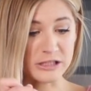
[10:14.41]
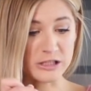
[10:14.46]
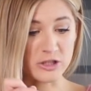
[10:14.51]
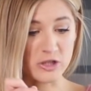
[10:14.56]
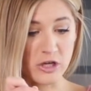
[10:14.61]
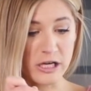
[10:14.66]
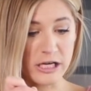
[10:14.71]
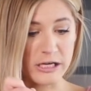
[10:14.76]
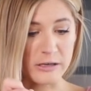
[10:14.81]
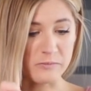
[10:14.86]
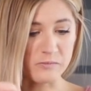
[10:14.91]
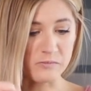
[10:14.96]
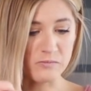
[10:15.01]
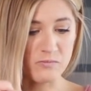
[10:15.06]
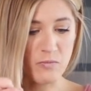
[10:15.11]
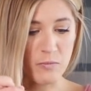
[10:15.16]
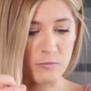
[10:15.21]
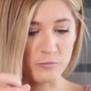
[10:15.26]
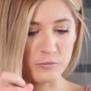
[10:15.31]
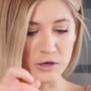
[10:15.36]
It's good.
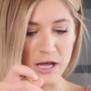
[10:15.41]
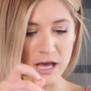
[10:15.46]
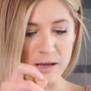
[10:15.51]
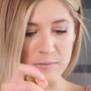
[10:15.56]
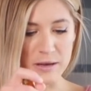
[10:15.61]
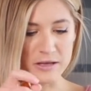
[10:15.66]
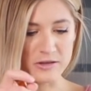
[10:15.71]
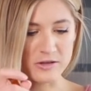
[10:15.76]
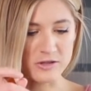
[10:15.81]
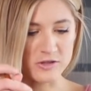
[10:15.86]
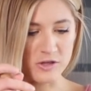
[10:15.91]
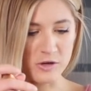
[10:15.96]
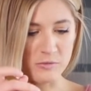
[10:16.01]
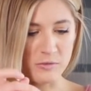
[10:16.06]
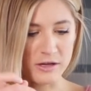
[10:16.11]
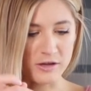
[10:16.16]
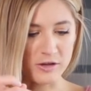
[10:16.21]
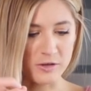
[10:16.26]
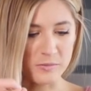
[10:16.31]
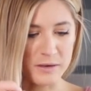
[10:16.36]
Would I make this on a
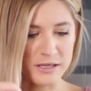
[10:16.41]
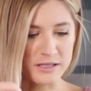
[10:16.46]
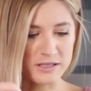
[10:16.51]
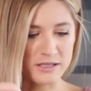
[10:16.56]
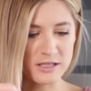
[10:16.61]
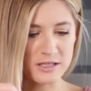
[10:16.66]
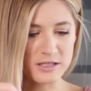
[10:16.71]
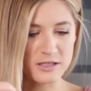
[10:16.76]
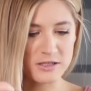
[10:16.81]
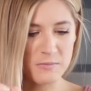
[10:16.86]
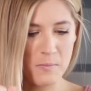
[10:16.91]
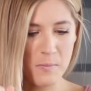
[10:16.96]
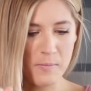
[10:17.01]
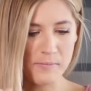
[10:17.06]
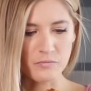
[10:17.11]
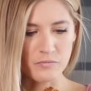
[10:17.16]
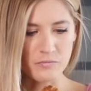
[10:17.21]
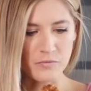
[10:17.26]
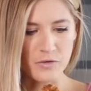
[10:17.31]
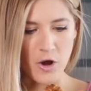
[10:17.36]
regular basis?
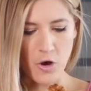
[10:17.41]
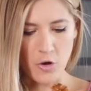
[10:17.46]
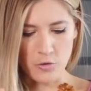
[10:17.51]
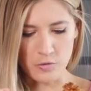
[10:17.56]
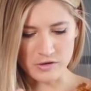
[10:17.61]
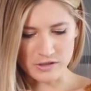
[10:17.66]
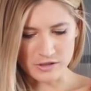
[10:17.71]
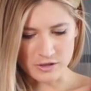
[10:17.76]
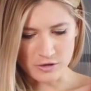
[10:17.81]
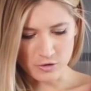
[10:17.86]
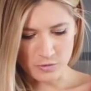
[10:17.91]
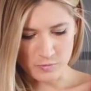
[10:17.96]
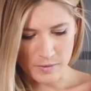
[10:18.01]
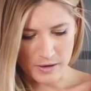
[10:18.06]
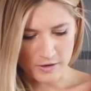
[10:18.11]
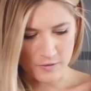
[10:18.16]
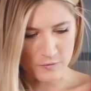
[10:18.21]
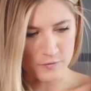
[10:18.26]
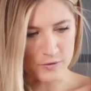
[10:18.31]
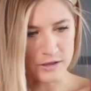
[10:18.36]
No, because who am
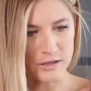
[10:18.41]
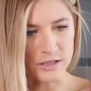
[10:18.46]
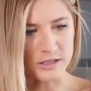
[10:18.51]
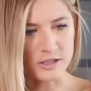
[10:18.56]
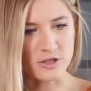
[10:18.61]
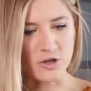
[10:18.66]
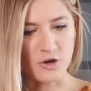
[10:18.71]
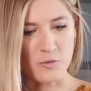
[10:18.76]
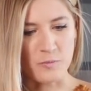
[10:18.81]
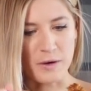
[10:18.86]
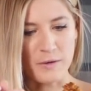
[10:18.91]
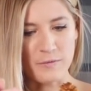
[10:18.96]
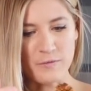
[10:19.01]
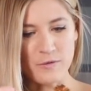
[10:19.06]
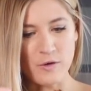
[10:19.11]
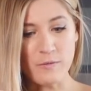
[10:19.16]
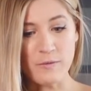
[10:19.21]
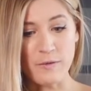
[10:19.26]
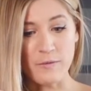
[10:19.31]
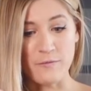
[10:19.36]
I gonna feed this to? But if
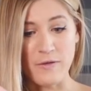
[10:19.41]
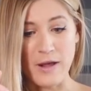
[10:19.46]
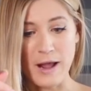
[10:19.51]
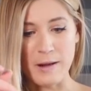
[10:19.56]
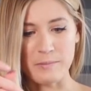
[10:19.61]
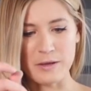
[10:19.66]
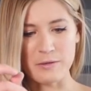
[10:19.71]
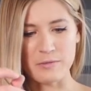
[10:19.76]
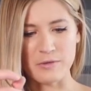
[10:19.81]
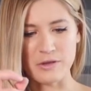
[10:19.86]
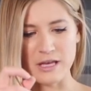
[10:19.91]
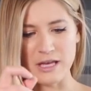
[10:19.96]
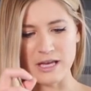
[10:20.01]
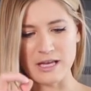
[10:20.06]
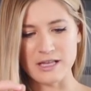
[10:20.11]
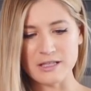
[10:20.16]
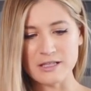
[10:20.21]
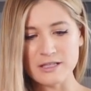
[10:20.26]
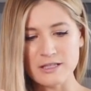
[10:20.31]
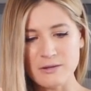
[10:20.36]
you have a family with
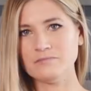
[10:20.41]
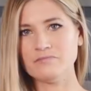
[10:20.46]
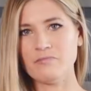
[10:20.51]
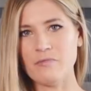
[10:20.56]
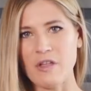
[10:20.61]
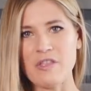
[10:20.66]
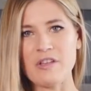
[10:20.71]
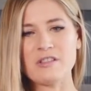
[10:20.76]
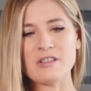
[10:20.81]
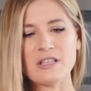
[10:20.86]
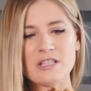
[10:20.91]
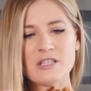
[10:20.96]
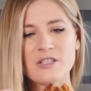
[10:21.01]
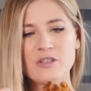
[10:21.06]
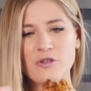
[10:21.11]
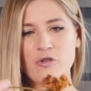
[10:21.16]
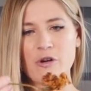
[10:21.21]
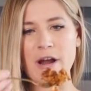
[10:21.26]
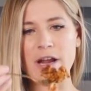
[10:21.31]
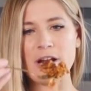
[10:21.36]
kids, I think this is
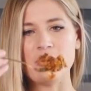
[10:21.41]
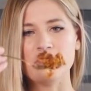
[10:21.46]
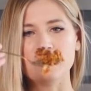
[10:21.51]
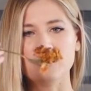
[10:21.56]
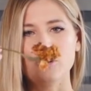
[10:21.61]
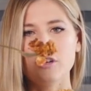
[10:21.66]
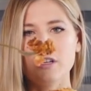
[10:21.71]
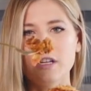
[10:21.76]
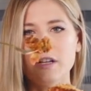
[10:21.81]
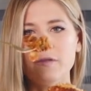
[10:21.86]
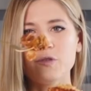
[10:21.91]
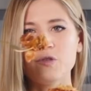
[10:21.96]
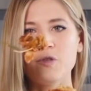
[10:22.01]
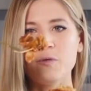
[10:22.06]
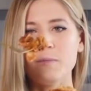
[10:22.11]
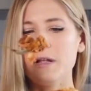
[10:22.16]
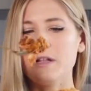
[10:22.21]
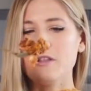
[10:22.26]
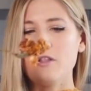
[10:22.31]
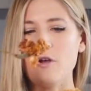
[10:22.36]
a great alternative to a
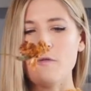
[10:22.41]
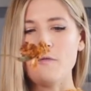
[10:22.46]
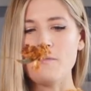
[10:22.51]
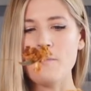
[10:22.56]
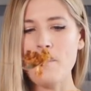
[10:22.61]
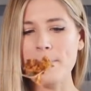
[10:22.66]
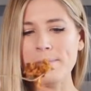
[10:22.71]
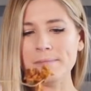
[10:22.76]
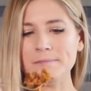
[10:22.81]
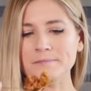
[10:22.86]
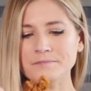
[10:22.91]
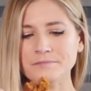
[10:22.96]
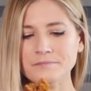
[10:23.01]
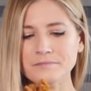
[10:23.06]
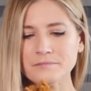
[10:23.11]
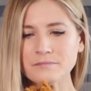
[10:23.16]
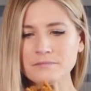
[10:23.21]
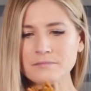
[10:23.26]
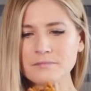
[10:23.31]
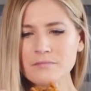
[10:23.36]
meatloaf.
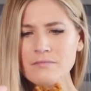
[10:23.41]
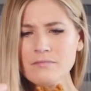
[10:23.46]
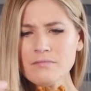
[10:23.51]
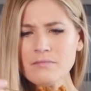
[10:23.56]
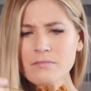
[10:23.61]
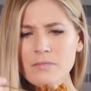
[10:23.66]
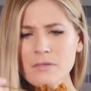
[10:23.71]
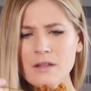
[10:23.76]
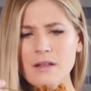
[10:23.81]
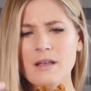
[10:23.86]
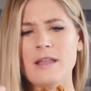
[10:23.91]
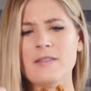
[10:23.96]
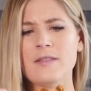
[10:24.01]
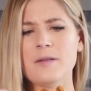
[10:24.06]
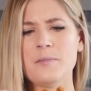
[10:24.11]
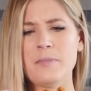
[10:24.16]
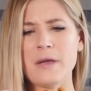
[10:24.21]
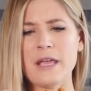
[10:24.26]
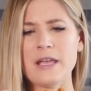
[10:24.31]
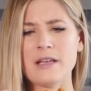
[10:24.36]
And
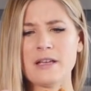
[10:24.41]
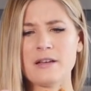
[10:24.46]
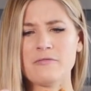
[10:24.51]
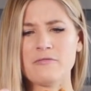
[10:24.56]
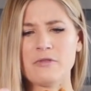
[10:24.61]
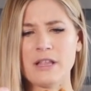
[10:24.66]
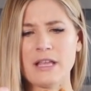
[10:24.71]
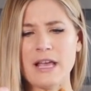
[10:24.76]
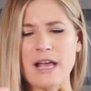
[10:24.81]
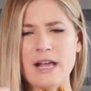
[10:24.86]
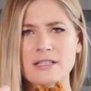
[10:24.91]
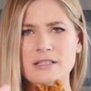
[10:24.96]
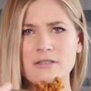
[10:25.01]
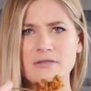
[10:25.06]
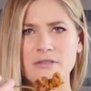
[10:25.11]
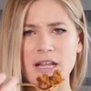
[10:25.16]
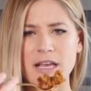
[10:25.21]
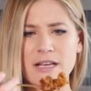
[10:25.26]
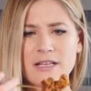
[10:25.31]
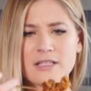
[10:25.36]
the bacon really adds a
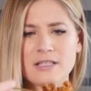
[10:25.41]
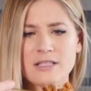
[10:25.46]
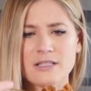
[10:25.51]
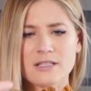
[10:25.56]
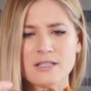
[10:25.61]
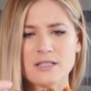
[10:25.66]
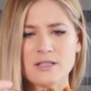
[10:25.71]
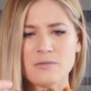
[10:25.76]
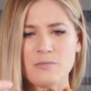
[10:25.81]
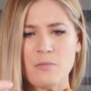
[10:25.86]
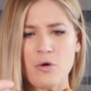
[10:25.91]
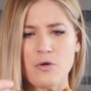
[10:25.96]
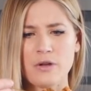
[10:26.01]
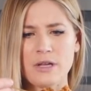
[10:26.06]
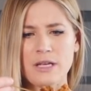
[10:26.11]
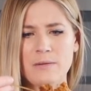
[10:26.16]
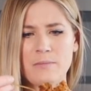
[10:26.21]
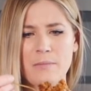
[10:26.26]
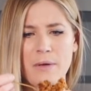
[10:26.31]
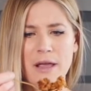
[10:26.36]
nice
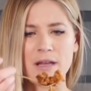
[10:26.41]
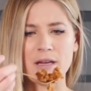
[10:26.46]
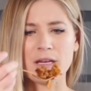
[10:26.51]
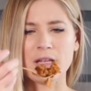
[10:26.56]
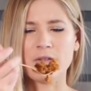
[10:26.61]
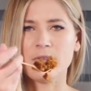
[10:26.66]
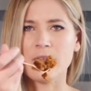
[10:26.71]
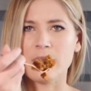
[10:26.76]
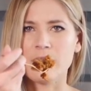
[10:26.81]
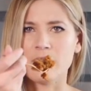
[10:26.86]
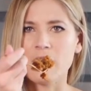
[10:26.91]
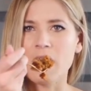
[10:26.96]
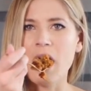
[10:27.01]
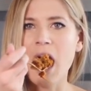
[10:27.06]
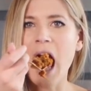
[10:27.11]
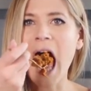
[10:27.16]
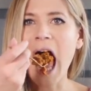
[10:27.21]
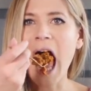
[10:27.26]
smoky, bacony flavor.